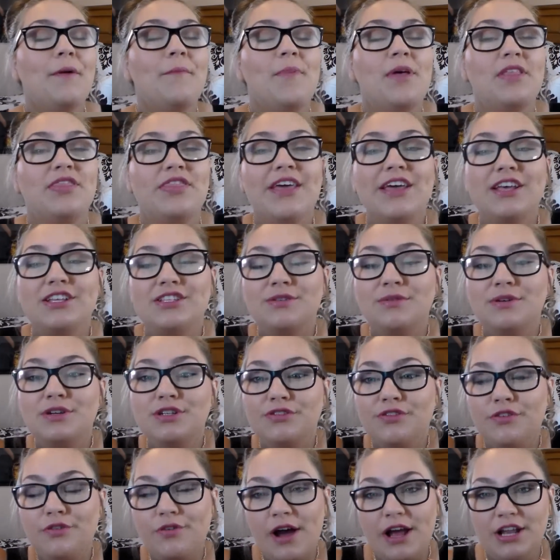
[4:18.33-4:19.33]
But thanks so
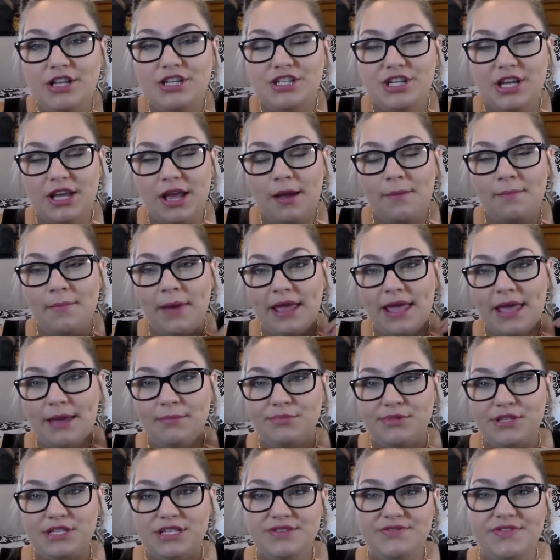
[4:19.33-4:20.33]
much for watching my
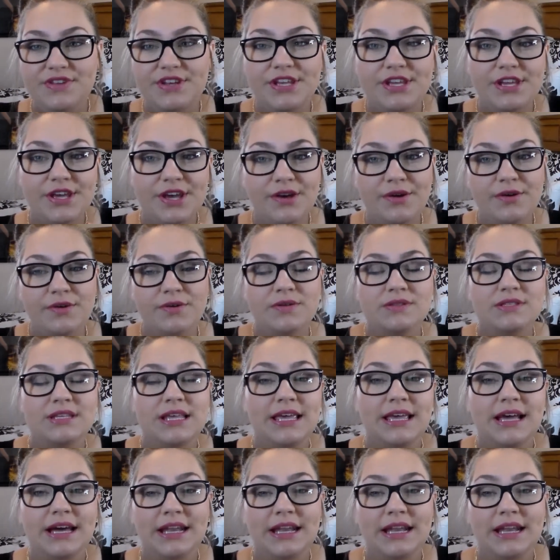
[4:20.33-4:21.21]
empties videos,